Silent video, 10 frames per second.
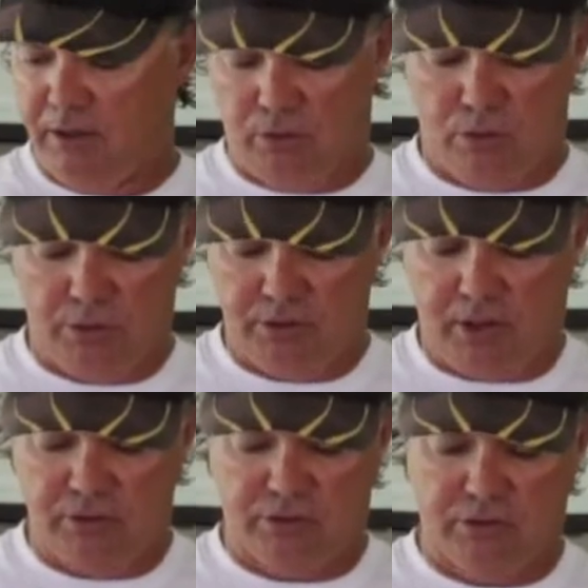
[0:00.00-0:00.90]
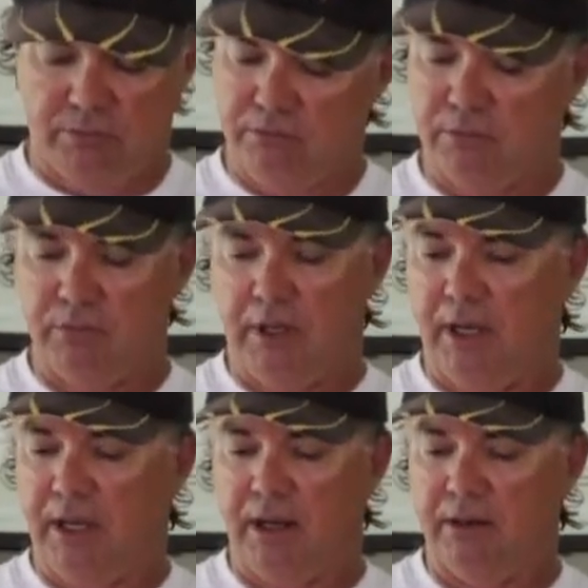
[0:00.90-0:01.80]
or don't
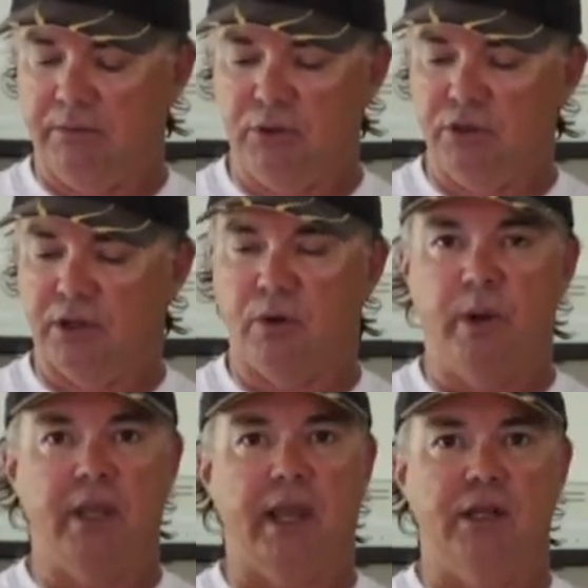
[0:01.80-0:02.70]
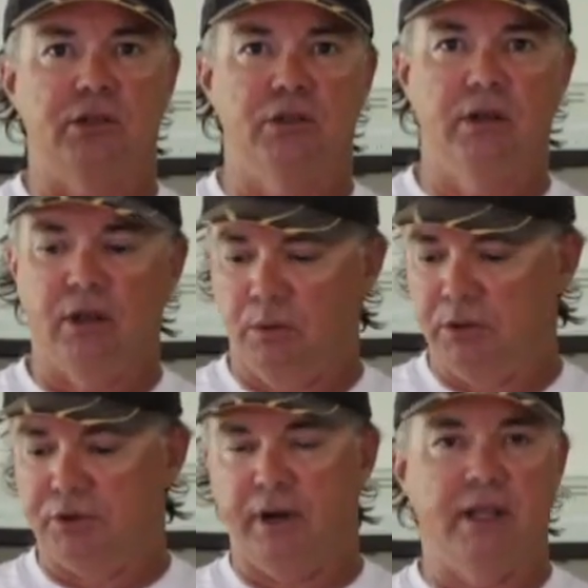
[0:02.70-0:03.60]
use a quick catch
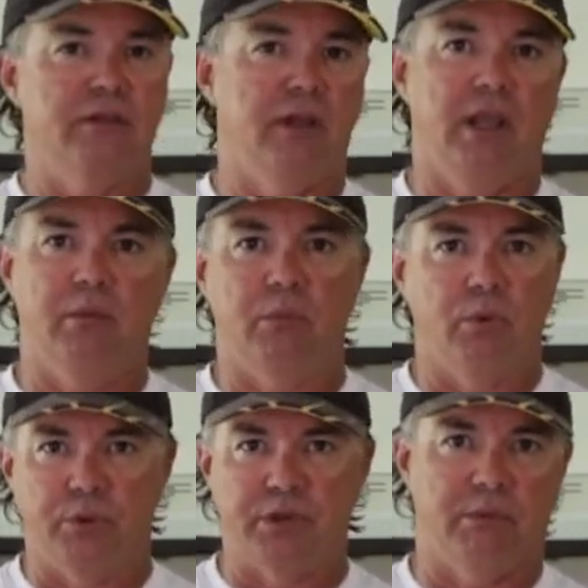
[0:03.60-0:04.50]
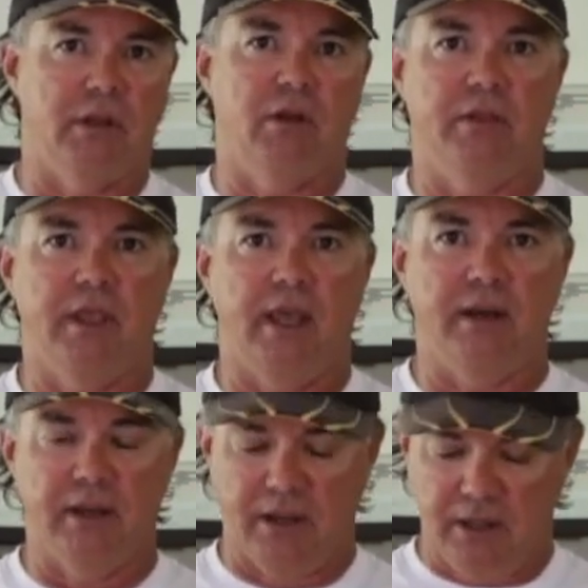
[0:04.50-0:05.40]
with a Trans-Am or something like
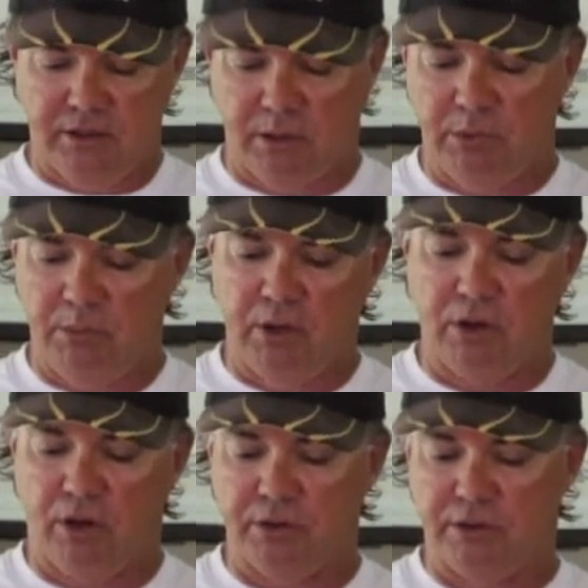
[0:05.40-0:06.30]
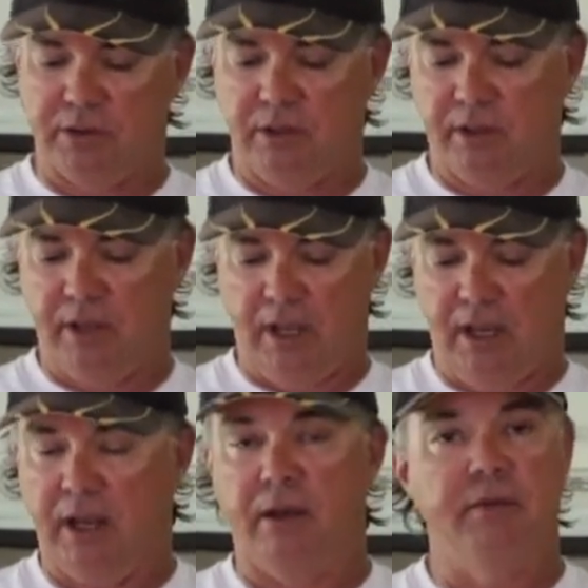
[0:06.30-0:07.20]
that, simply because
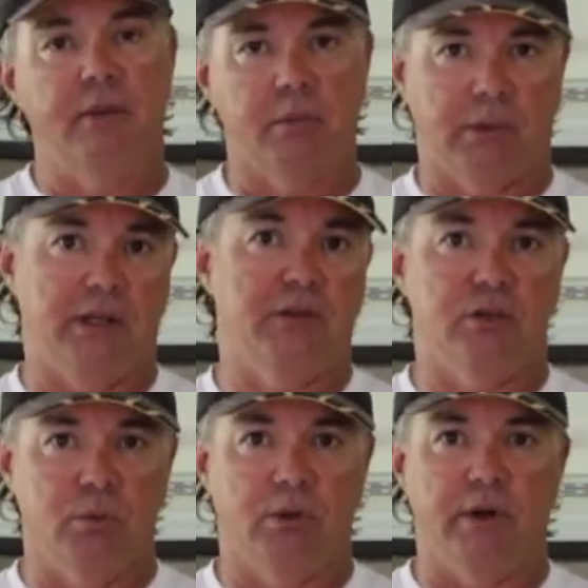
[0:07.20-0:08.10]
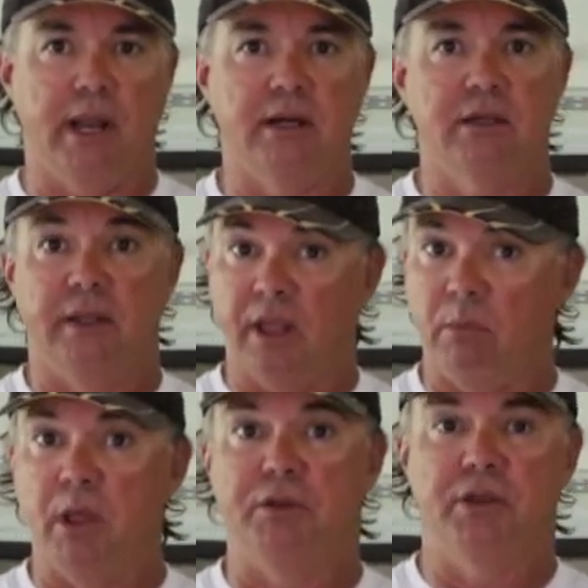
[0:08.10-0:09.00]
the plastics will react and they'll
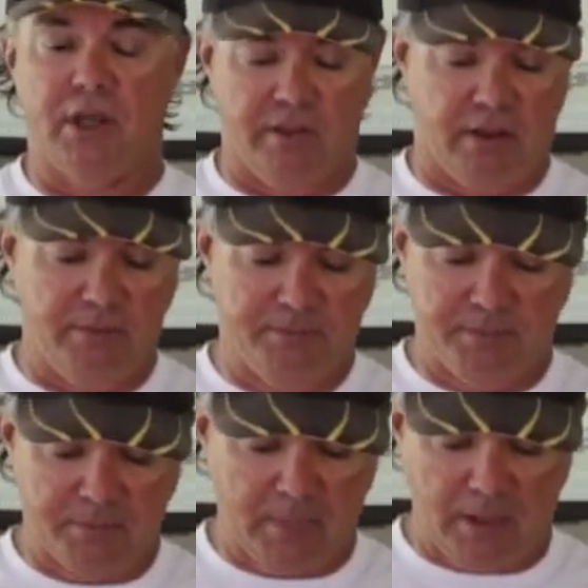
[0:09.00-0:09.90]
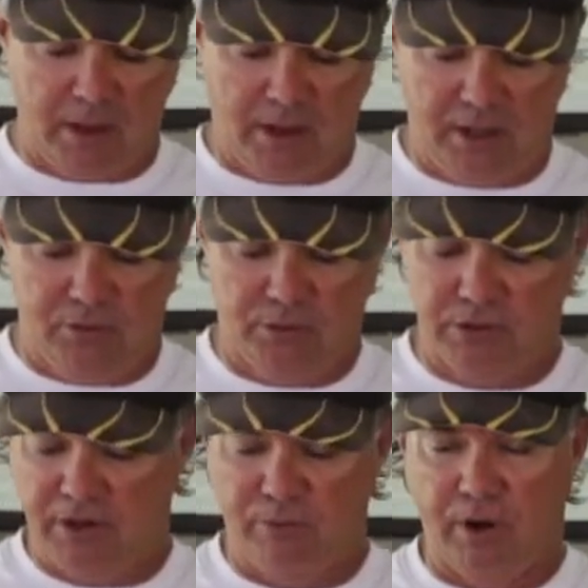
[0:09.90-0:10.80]
melt together. And you'll
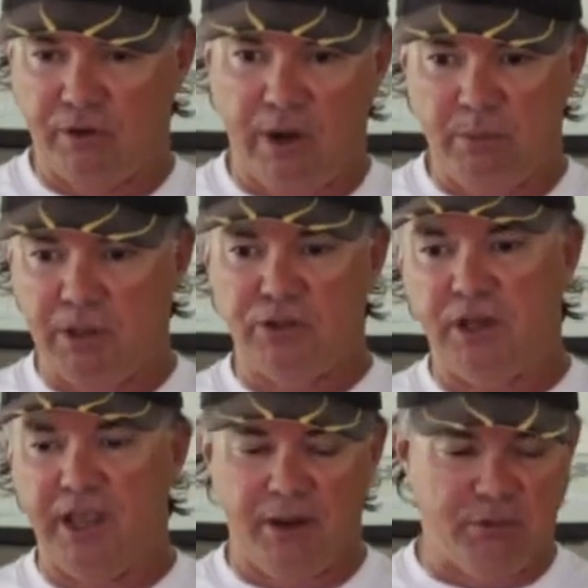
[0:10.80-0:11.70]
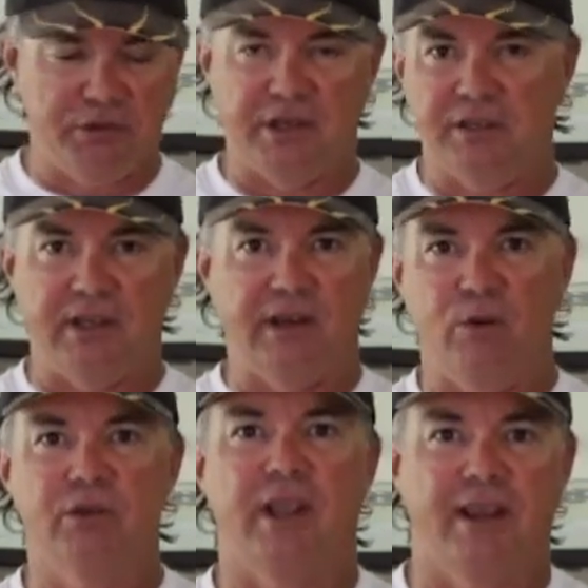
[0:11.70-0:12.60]
just have one great big jig head with 16
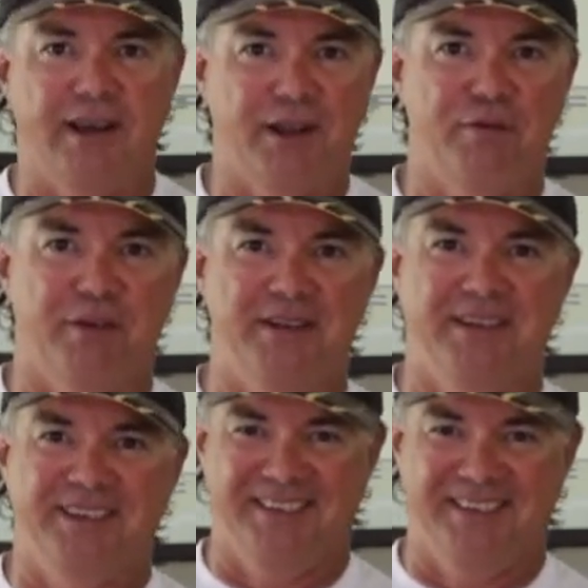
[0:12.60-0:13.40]
hooks hanging out of it.